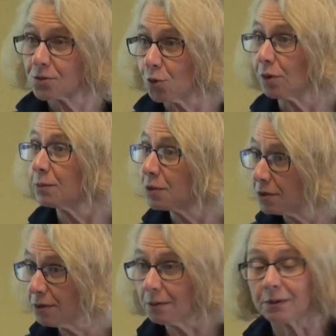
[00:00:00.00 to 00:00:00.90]
has told him to
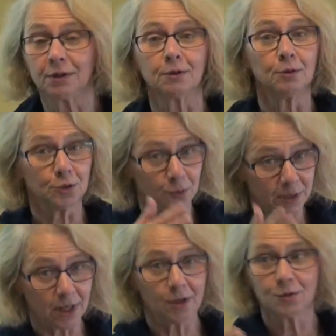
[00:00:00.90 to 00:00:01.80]
do. You know, do
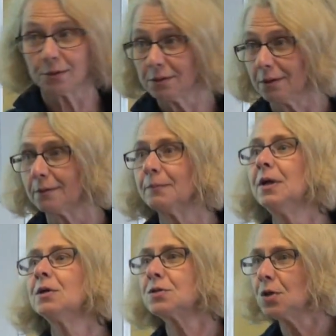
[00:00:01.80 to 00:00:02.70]
it now, do it now.
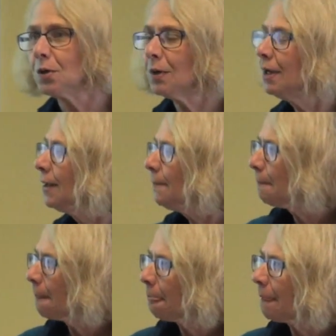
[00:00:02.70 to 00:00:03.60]
So
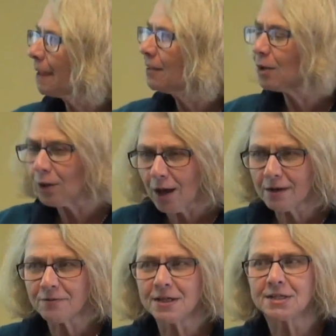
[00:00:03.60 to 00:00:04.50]
there are a
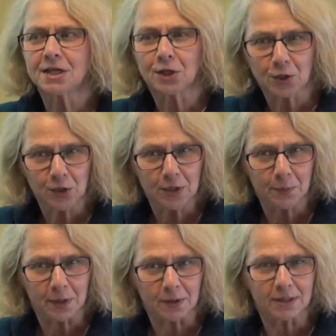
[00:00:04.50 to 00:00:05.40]
lot of things that are good
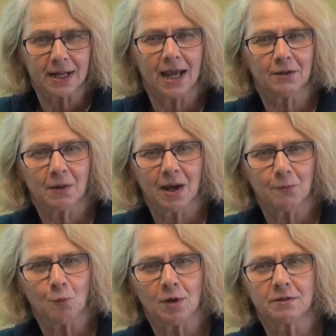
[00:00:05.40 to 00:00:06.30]
about it, and,
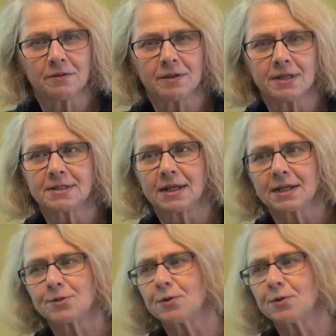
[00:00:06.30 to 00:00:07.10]
and one of the things that I